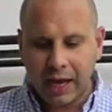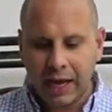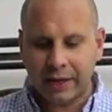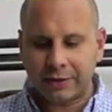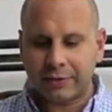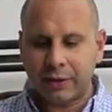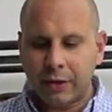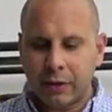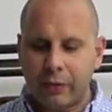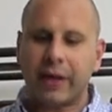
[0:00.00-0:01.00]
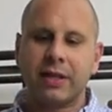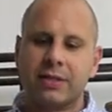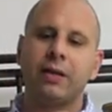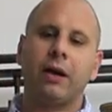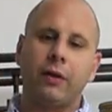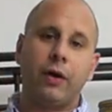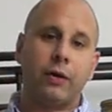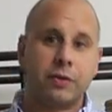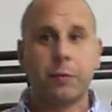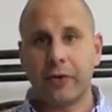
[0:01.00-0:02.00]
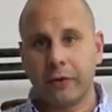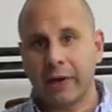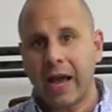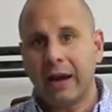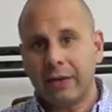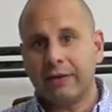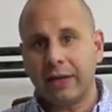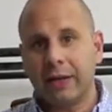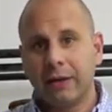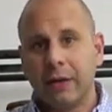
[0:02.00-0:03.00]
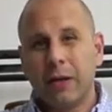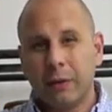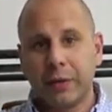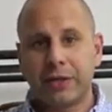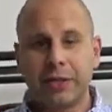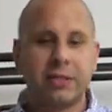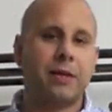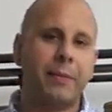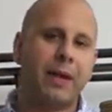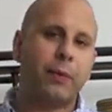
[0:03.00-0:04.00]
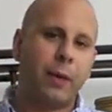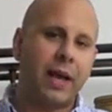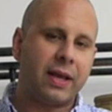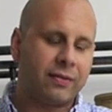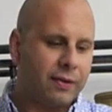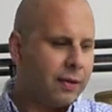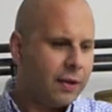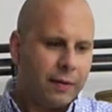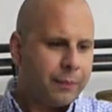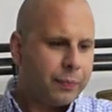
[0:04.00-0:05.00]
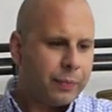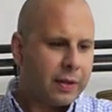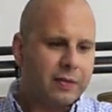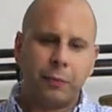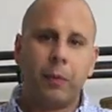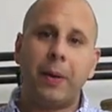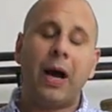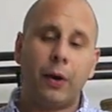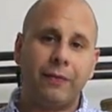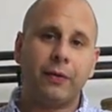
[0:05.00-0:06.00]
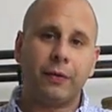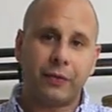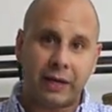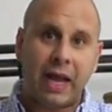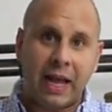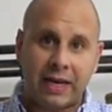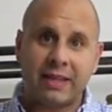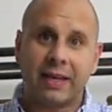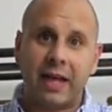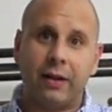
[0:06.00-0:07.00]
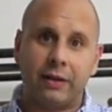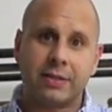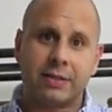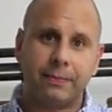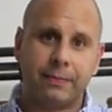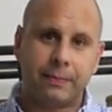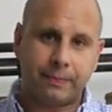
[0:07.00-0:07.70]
and reconcile those with a reality which in so many ways is more powerful than anything else.